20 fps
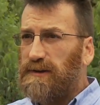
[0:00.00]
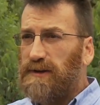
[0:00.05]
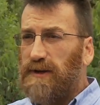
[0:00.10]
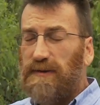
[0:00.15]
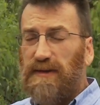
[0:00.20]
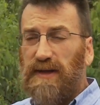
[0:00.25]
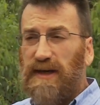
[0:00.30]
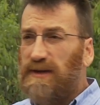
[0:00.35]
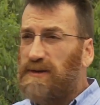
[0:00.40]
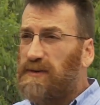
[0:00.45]
So
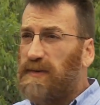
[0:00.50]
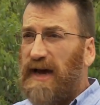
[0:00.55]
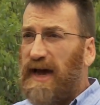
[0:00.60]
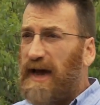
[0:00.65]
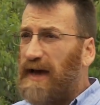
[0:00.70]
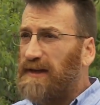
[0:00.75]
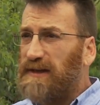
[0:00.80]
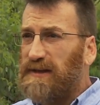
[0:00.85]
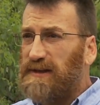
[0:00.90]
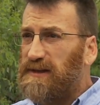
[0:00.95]
things we
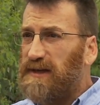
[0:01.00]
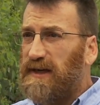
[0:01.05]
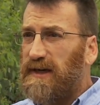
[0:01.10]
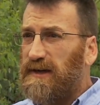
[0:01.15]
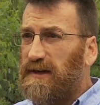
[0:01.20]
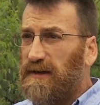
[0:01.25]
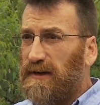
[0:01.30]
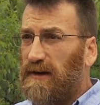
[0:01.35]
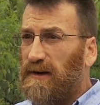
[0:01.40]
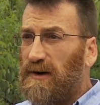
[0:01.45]
hadn't
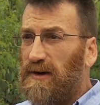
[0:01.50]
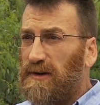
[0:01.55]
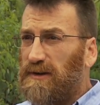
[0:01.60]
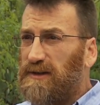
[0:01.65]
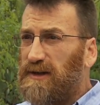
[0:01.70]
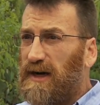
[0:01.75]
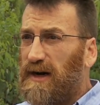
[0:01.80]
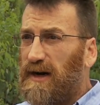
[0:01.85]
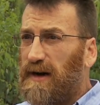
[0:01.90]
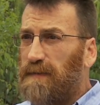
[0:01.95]
seen in a long
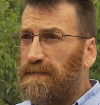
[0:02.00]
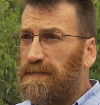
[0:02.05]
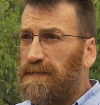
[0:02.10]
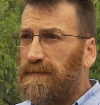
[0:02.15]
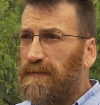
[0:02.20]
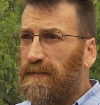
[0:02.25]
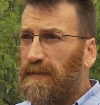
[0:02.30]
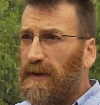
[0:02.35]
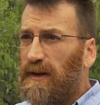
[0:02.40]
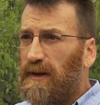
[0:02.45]
time
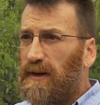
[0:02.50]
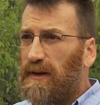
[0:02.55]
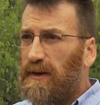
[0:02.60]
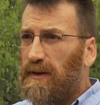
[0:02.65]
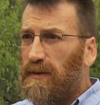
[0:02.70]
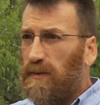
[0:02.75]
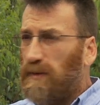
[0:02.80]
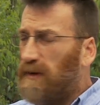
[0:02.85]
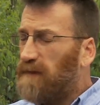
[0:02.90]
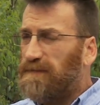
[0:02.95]

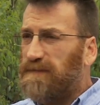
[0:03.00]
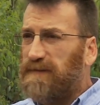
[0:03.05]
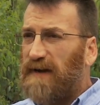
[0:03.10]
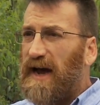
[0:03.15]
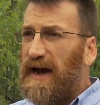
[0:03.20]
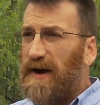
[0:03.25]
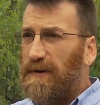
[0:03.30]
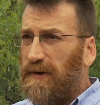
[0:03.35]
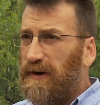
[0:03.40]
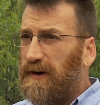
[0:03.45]
were
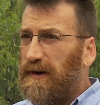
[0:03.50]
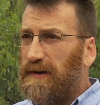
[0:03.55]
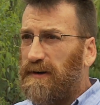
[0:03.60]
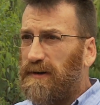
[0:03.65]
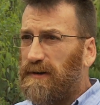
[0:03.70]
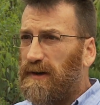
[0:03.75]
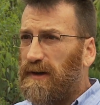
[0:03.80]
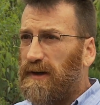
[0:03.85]
flowering.